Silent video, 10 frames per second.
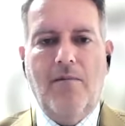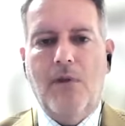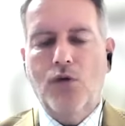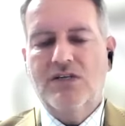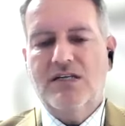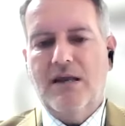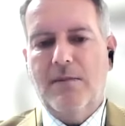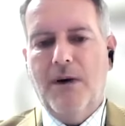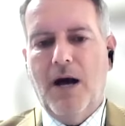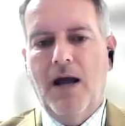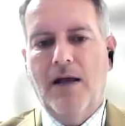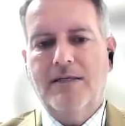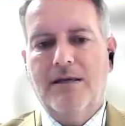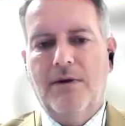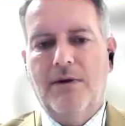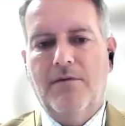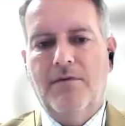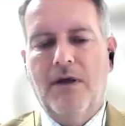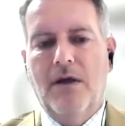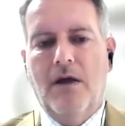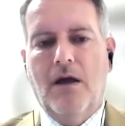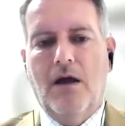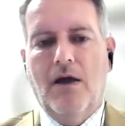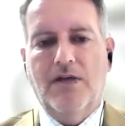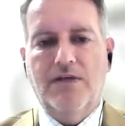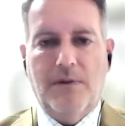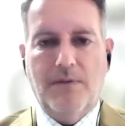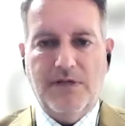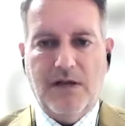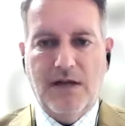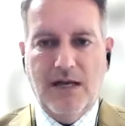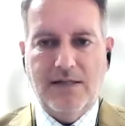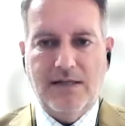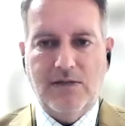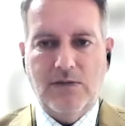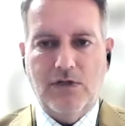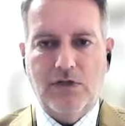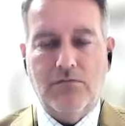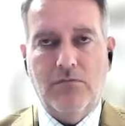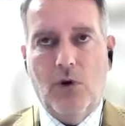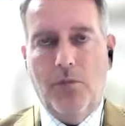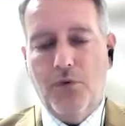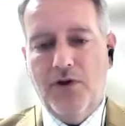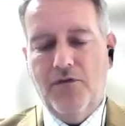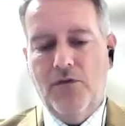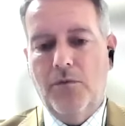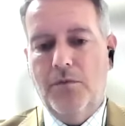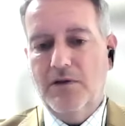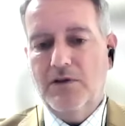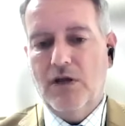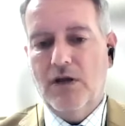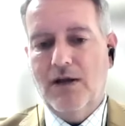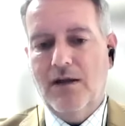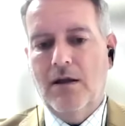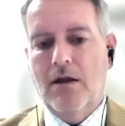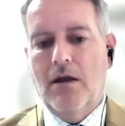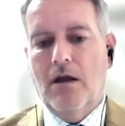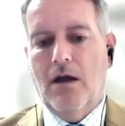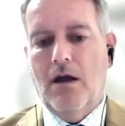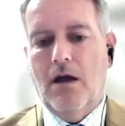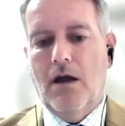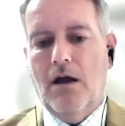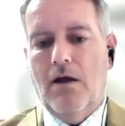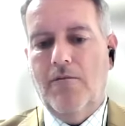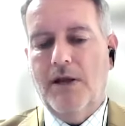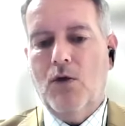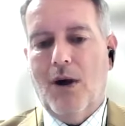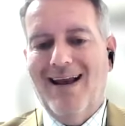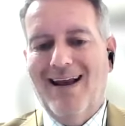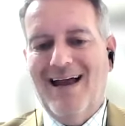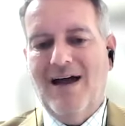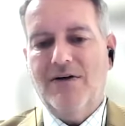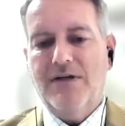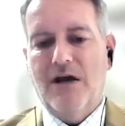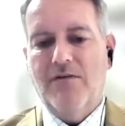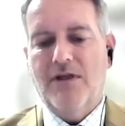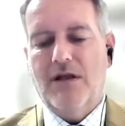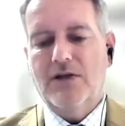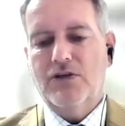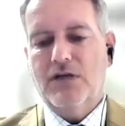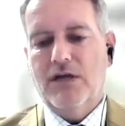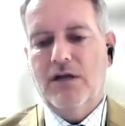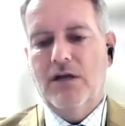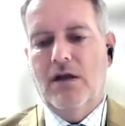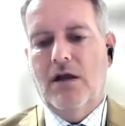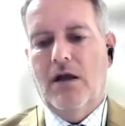mostly by some of these members of Knesset, which are more peripheral, but certainly have been quite loud over the last year.